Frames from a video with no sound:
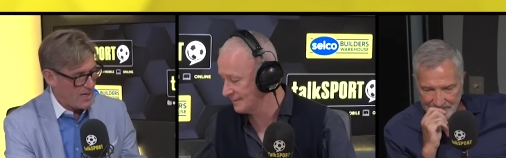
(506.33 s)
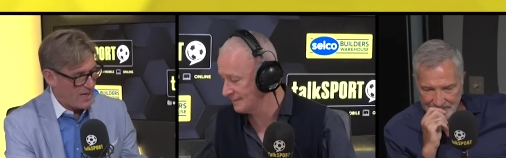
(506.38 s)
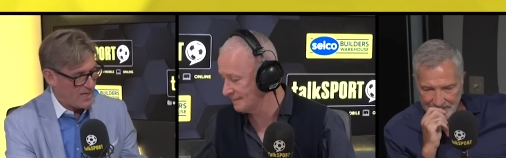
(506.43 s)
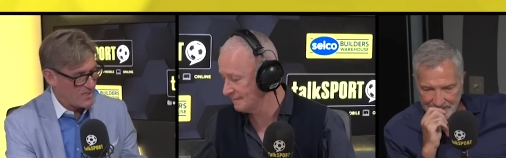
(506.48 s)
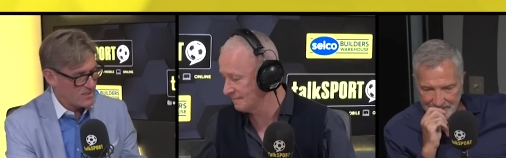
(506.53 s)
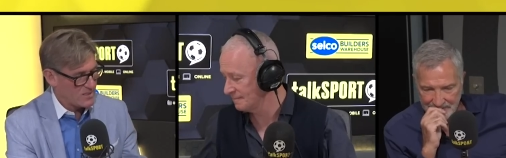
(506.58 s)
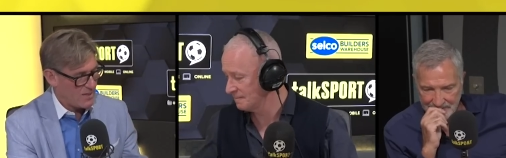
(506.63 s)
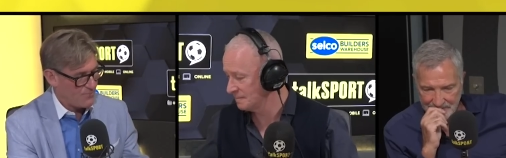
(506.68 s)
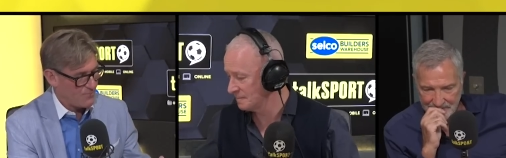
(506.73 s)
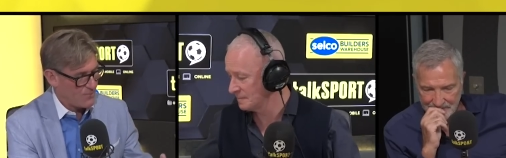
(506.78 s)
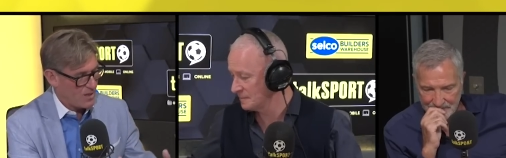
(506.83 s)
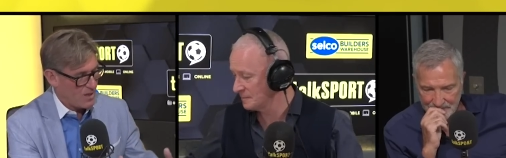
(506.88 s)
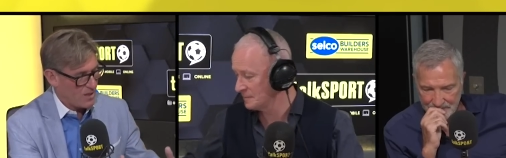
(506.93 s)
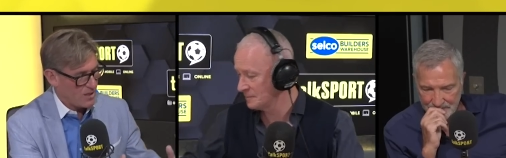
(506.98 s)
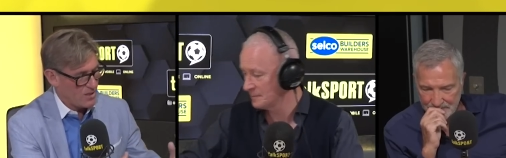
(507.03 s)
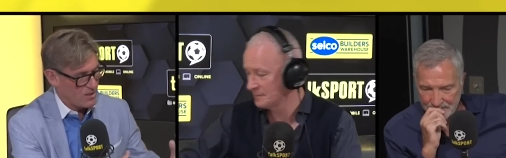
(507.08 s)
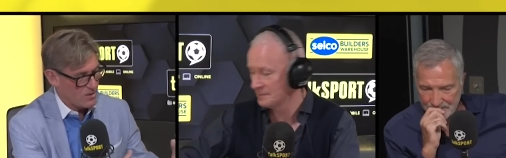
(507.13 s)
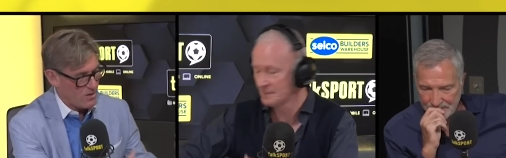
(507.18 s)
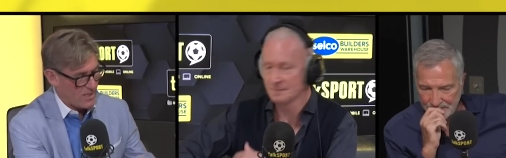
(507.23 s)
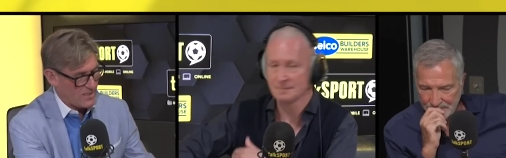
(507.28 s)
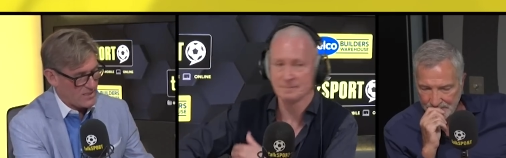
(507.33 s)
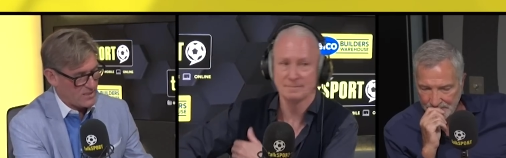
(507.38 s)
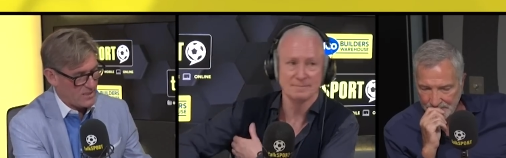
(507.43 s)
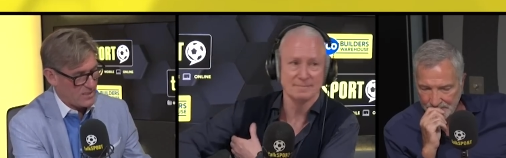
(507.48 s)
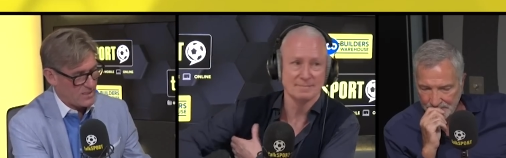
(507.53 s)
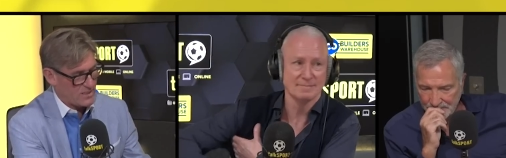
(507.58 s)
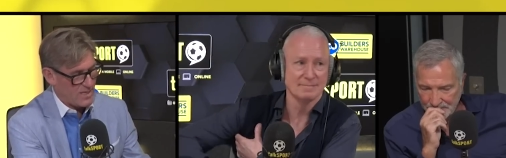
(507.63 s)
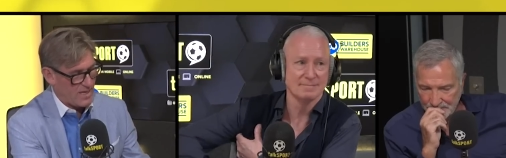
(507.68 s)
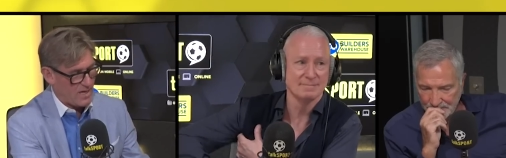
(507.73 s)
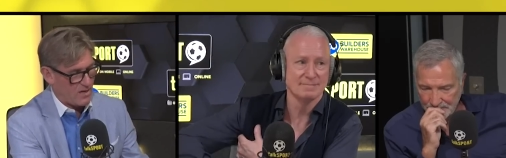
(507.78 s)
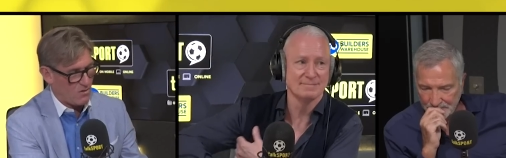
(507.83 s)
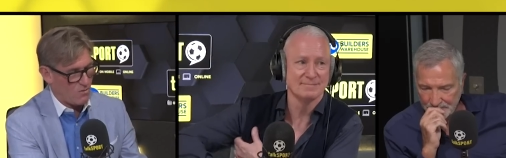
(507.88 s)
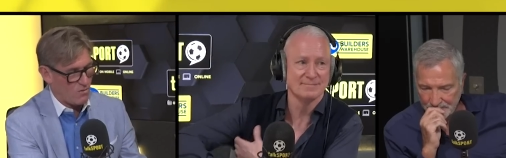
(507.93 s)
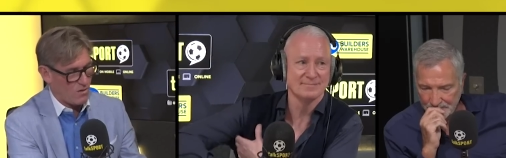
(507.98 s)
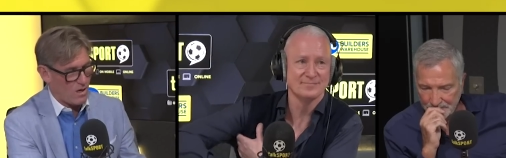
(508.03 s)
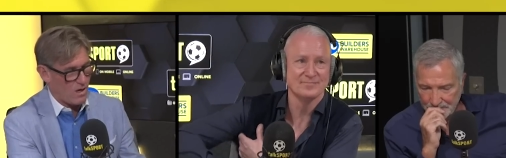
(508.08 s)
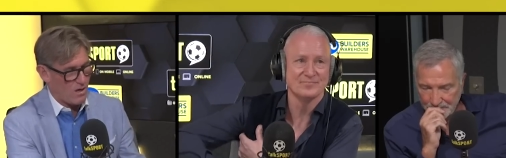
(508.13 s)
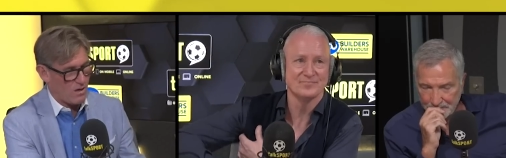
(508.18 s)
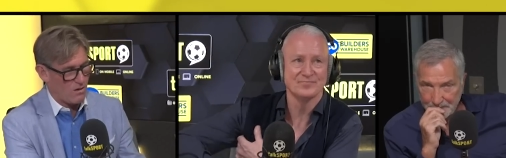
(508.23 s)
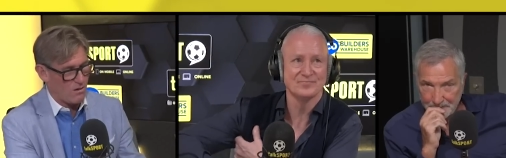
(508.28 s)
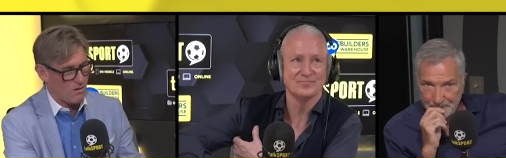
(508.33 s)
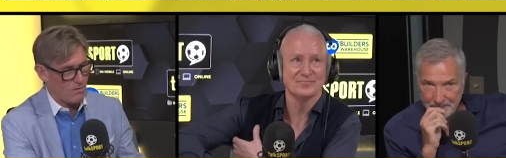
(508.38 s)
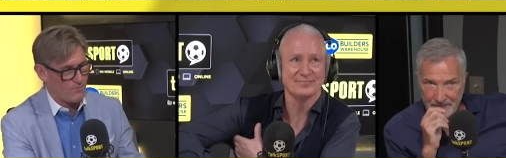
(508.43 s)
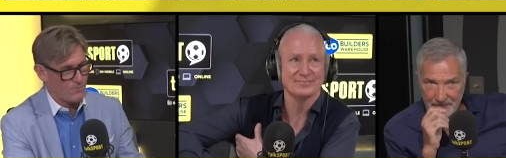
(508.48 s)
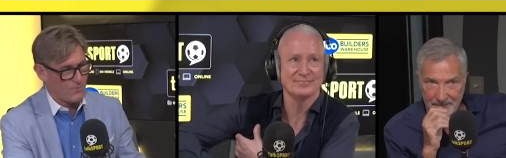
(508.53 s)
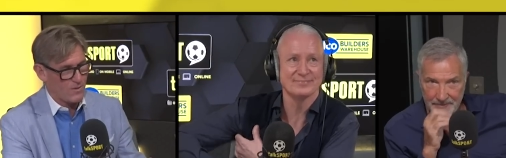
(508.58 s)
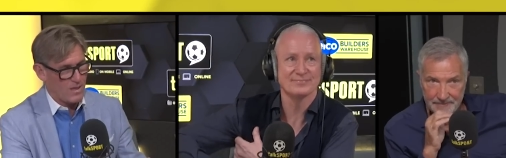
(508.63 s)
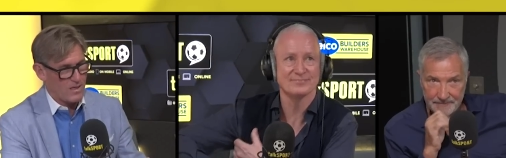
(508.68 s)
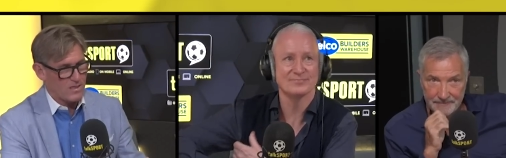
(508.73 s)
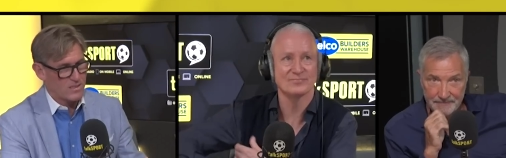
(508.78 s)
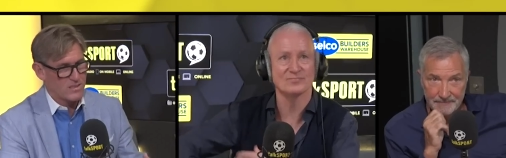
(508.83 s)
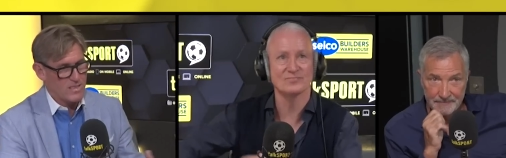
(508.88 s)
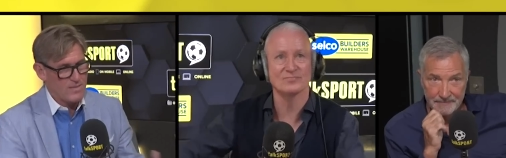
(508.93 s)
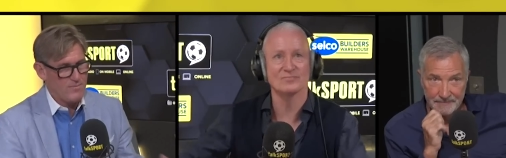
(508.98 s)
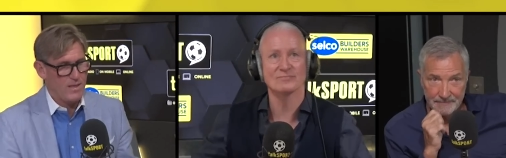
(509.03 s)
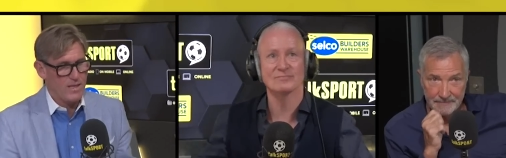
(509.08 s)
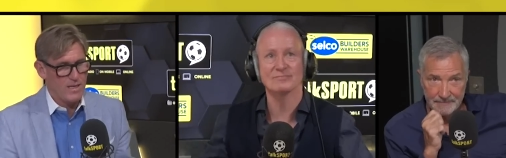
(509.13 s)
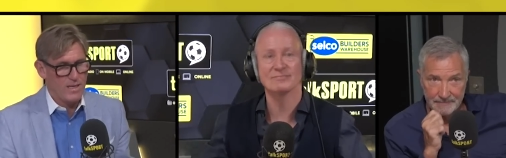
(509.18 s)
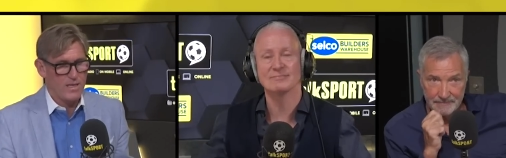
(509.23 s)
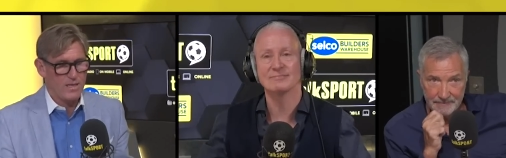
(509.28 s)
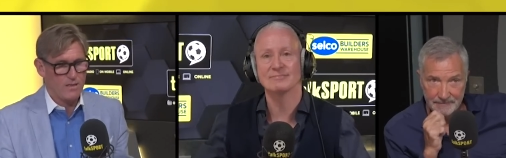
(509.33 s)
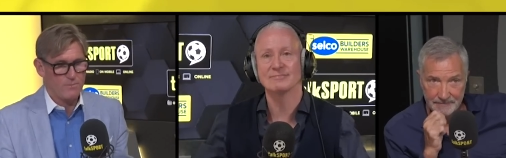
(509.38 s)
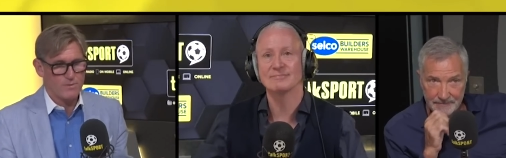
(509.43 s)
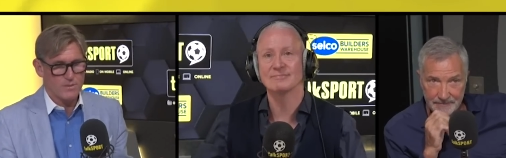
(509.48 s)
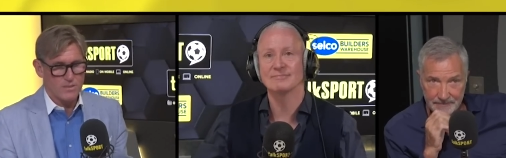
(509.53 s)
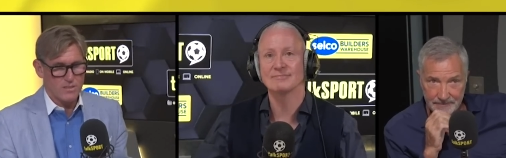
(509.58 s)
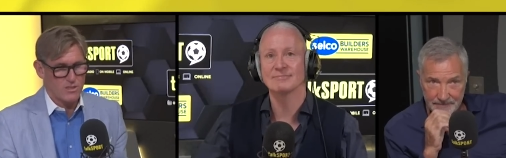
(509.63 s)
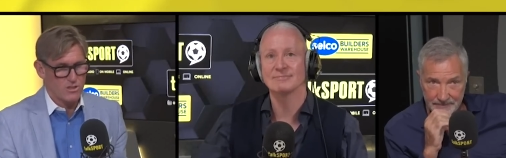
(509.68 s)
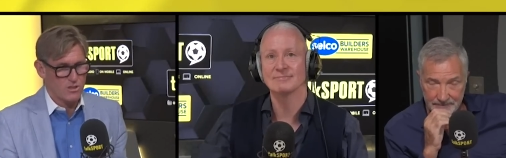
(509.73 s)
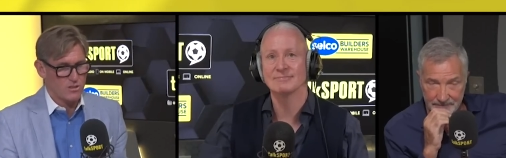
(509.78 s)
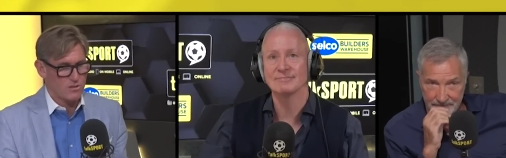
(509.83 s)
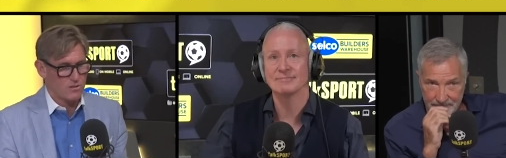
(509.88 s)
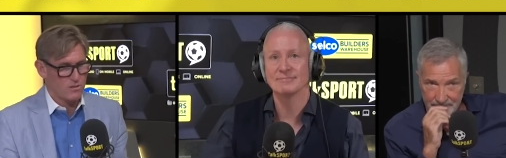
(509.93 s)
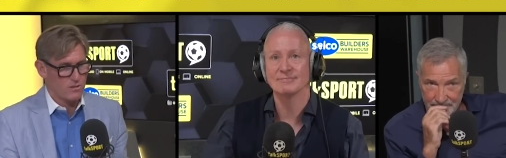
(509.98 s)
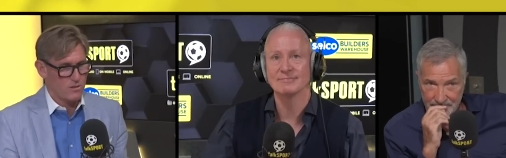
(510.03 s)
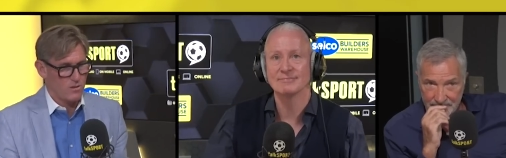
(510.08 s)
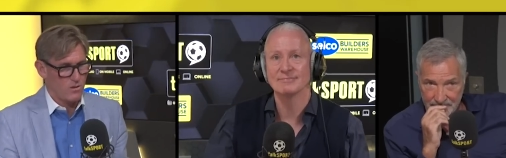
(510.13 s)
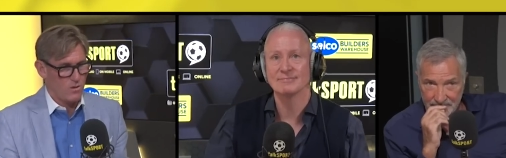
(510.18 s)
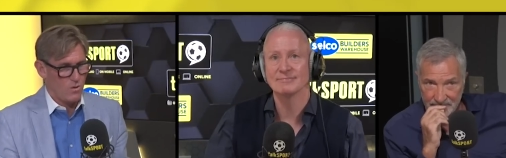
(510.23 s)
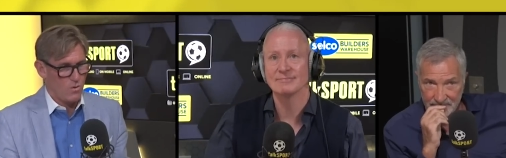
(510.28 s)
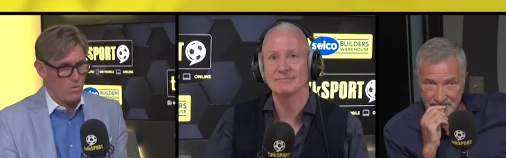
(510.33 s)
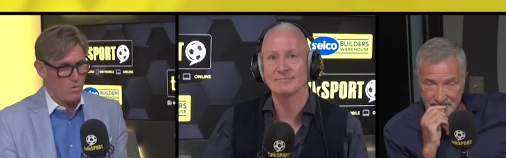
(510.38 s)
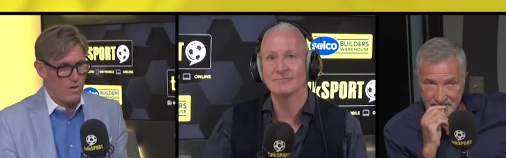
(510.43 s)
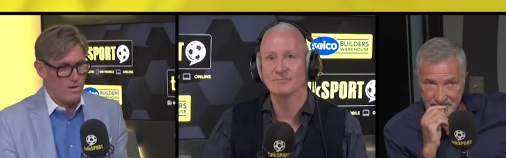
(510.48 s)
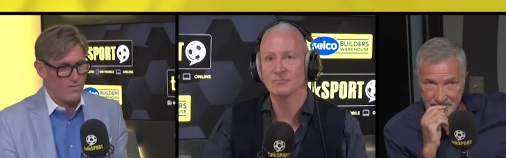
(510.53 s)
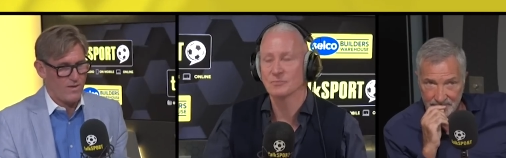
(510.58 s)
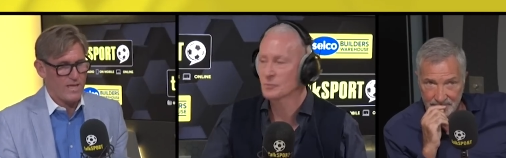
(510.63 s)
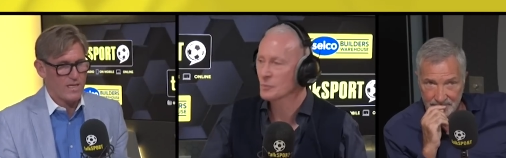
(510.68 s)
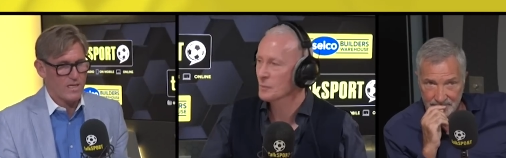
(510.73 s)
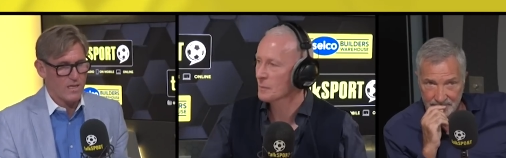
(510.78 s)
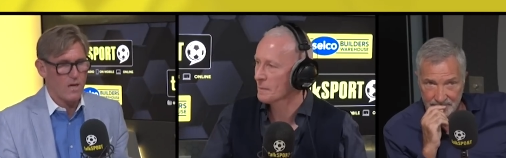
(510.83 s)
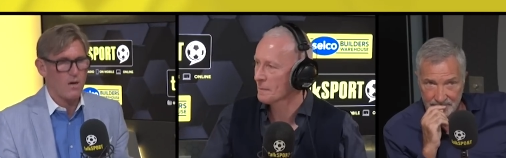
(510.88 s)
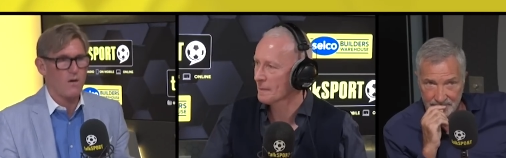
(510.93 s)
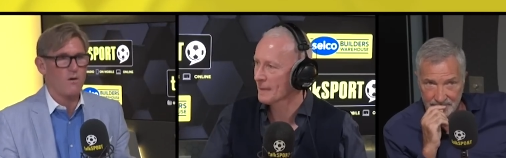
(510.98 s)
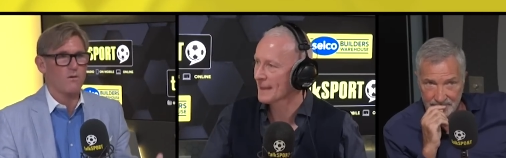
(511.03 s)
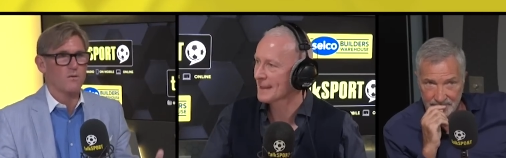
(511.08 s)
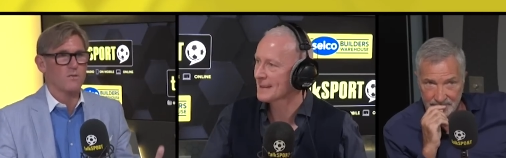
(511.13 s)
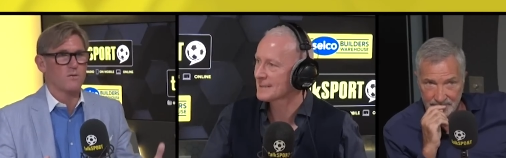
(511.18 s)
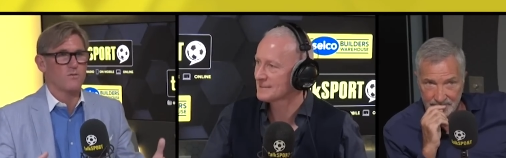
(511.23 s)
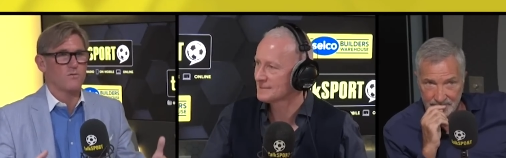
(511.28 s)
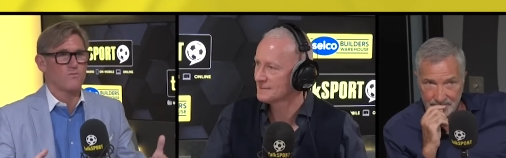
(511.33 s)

Speaker 1: that United now are seemingly in a position where they can't